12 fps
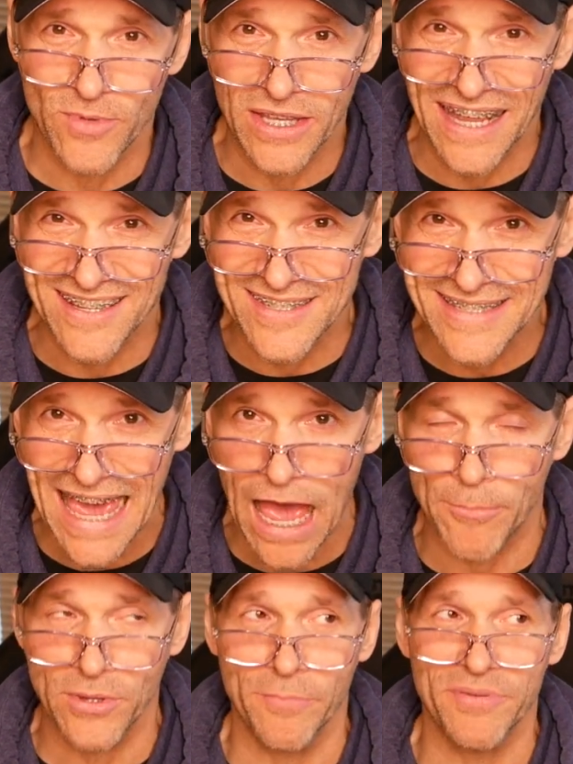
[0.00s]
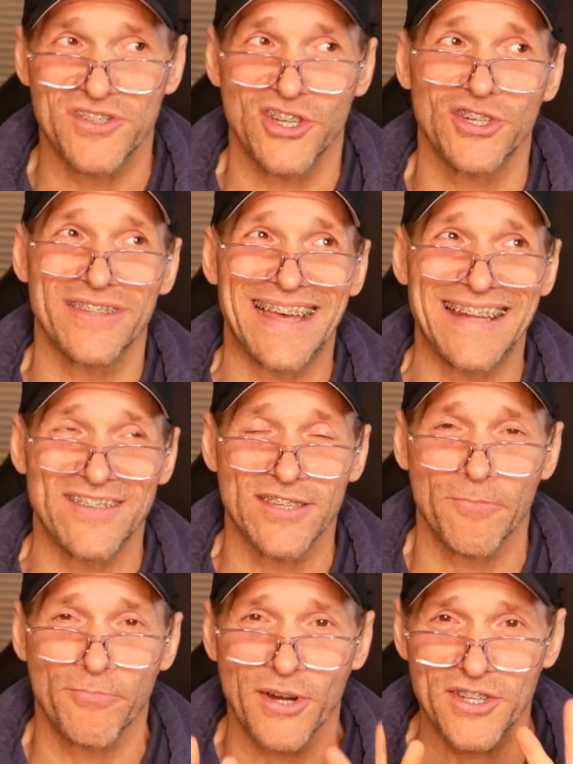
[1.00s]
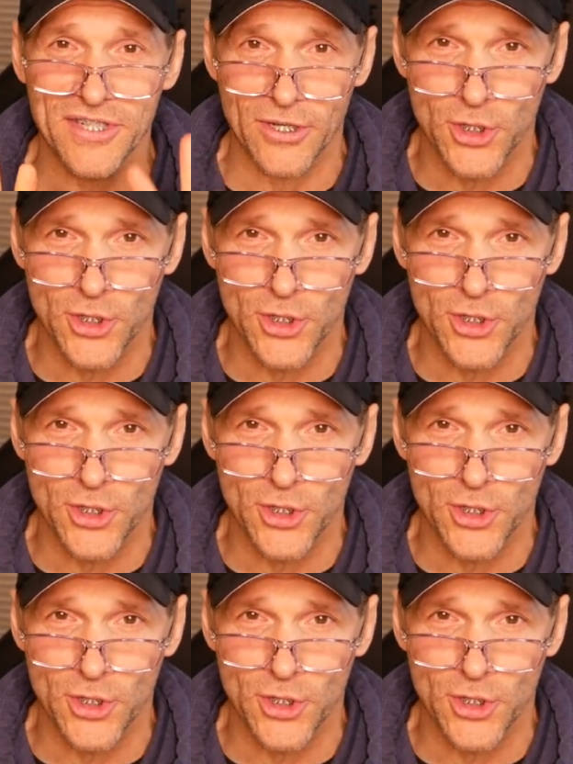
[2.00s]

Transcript: We've got a scapular position that is compressing